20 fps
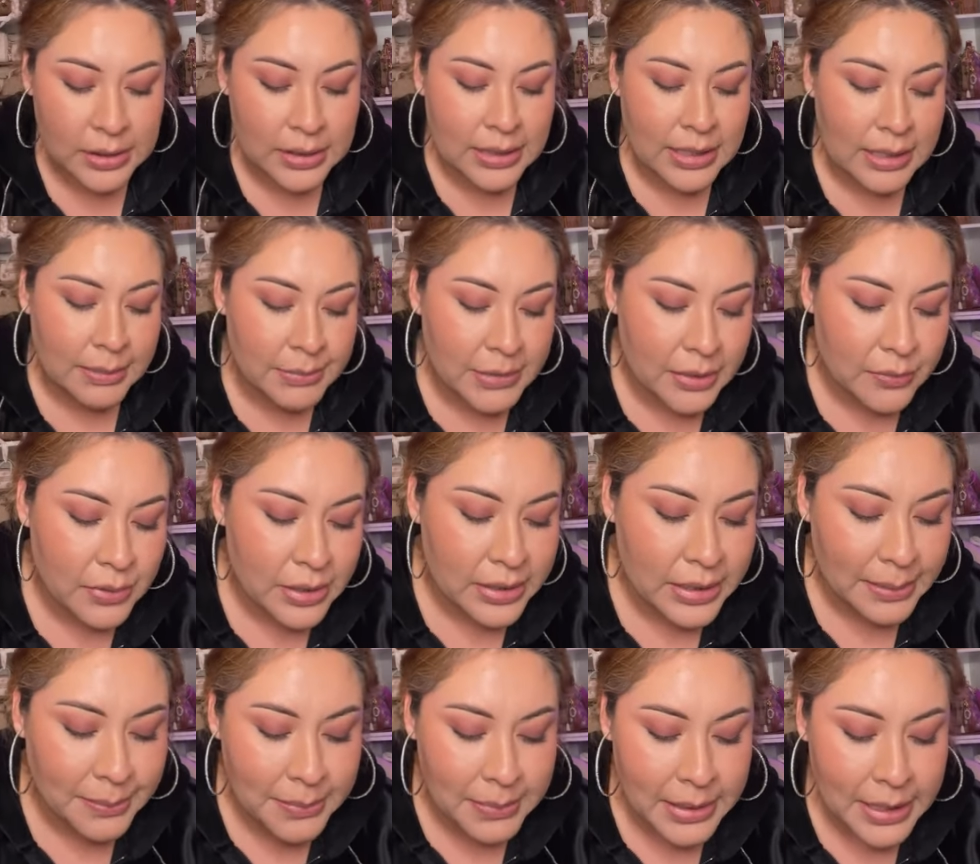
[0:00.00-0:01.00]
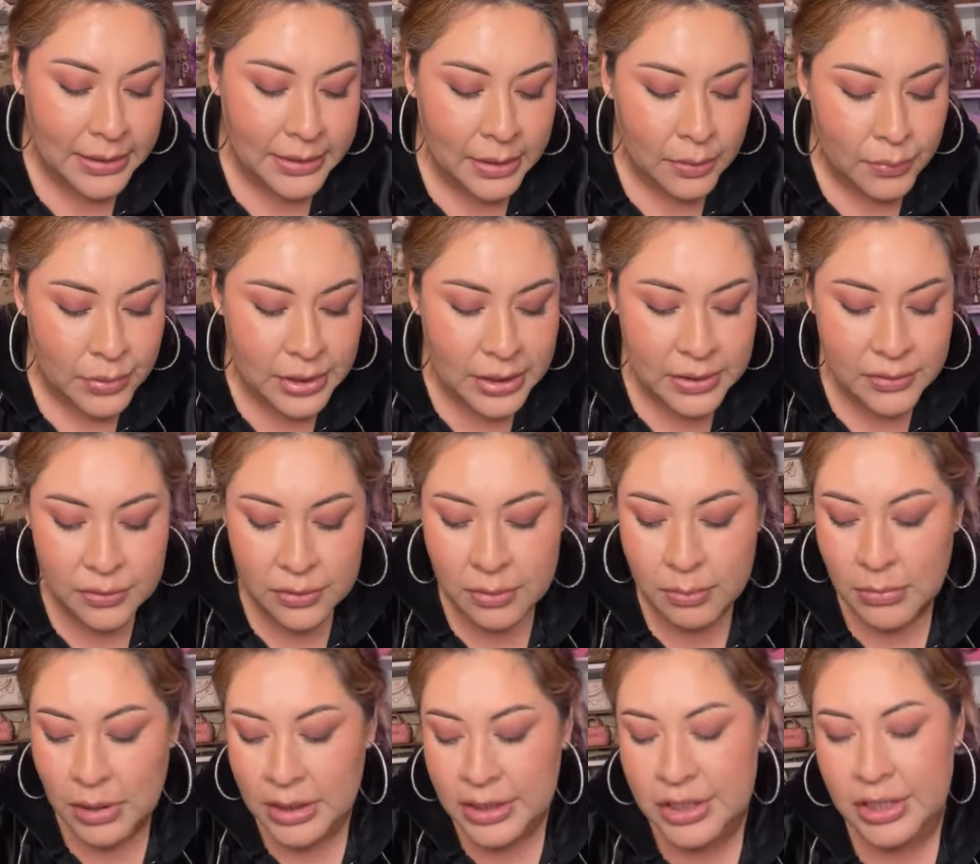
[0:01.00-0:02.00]
nah, I'm not, not, not that really into the
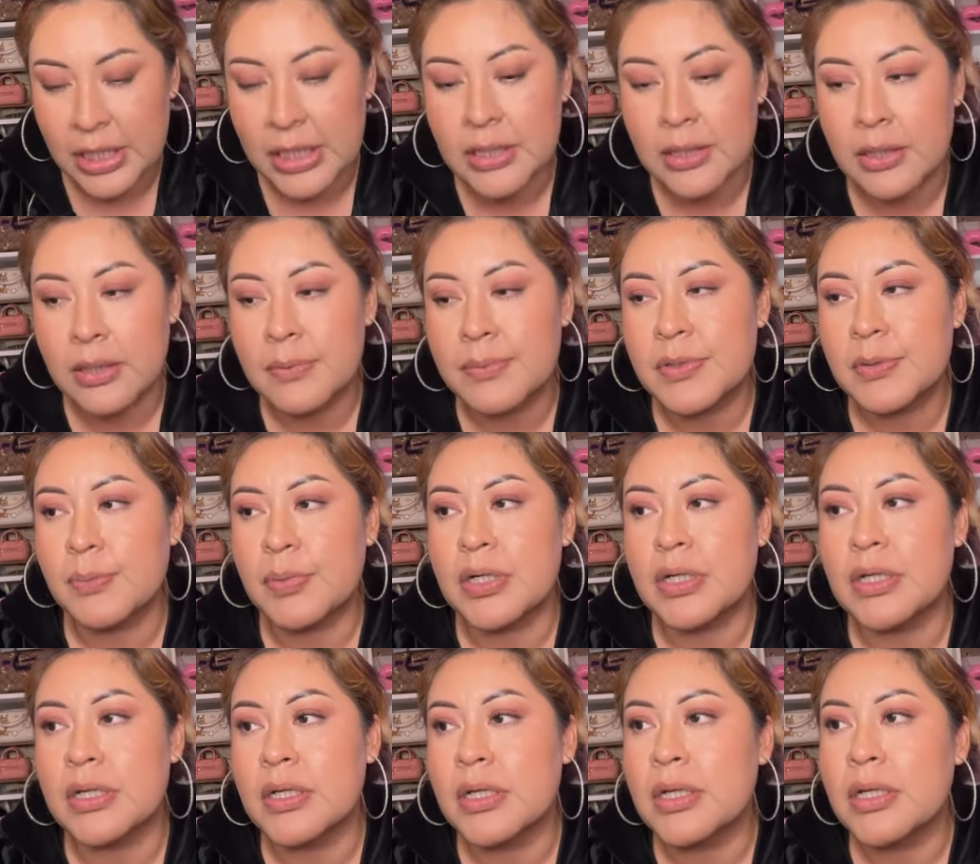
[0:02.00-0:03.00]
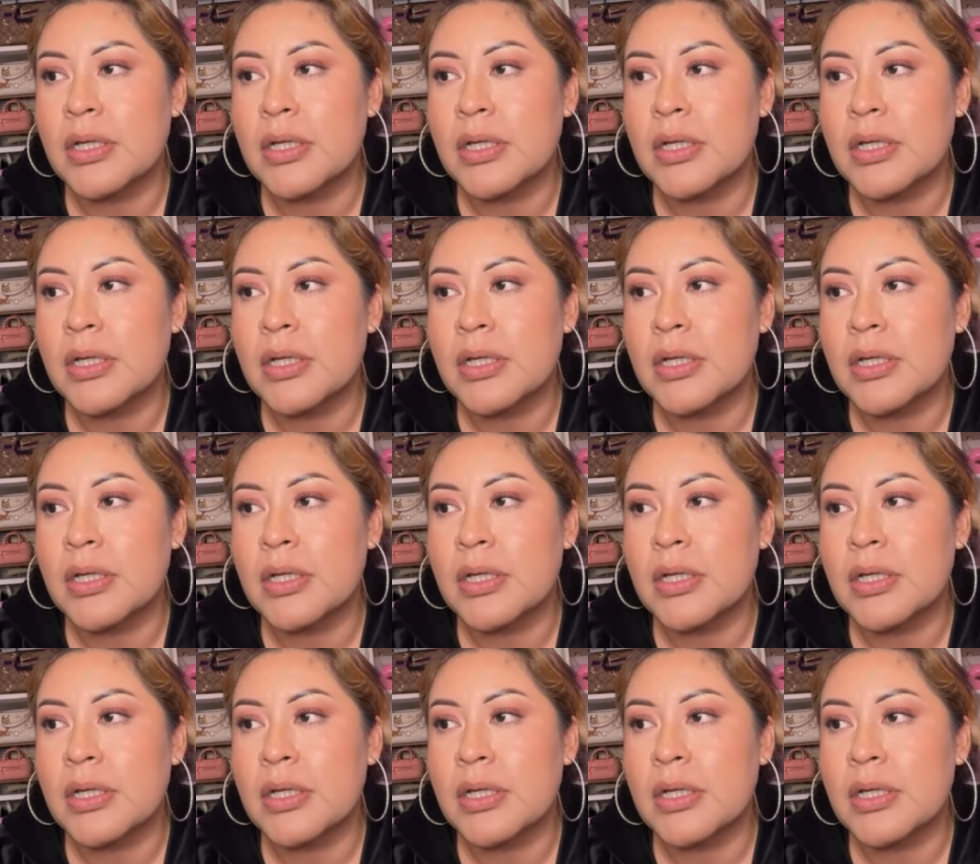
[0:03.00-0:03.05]
Marc Jacobs, but